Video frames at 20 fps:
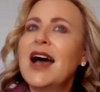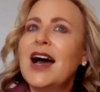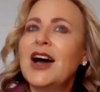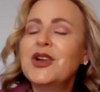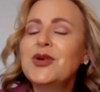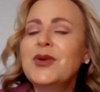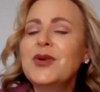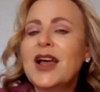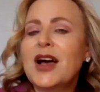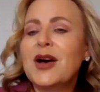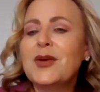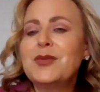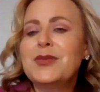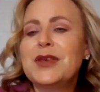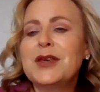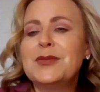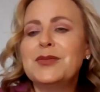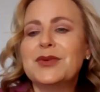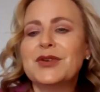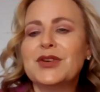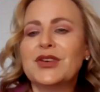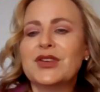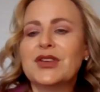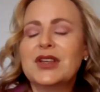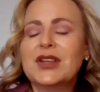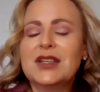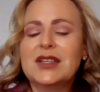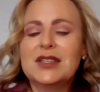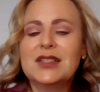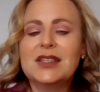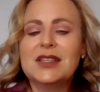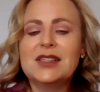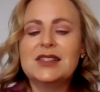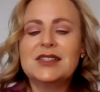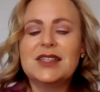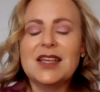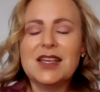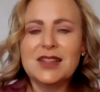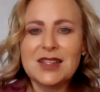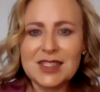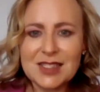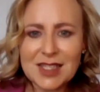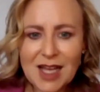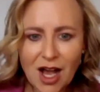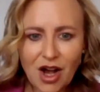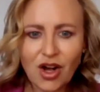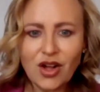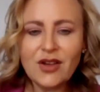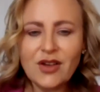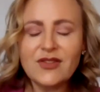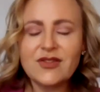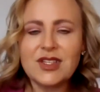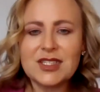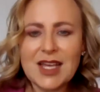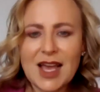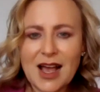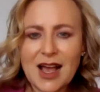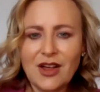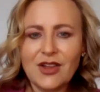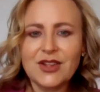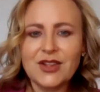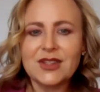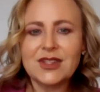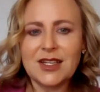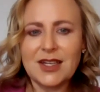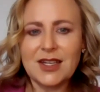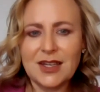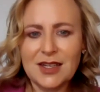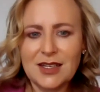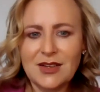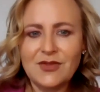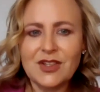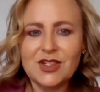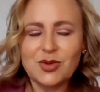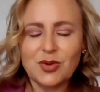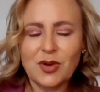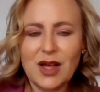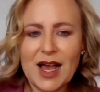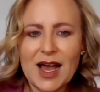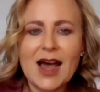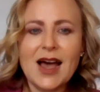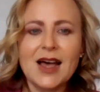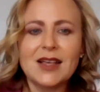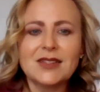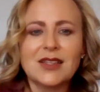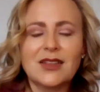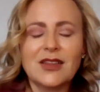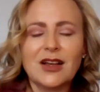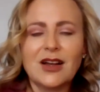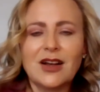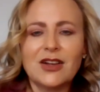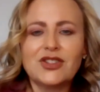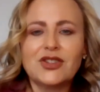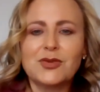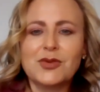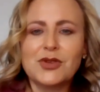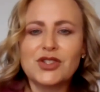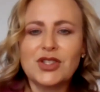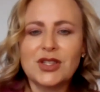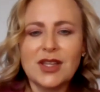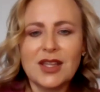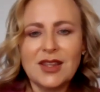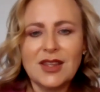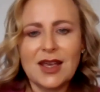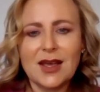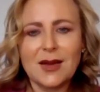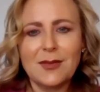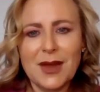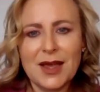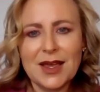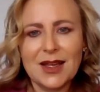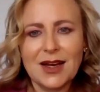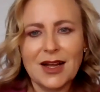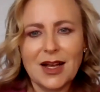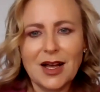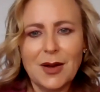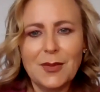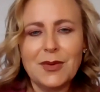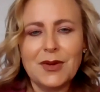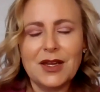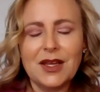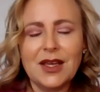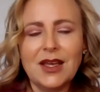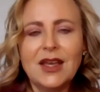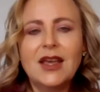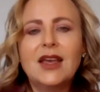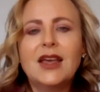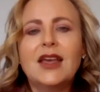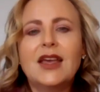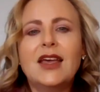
How do we help people see that all of the talent that an individual has and the contribution that they can make in a company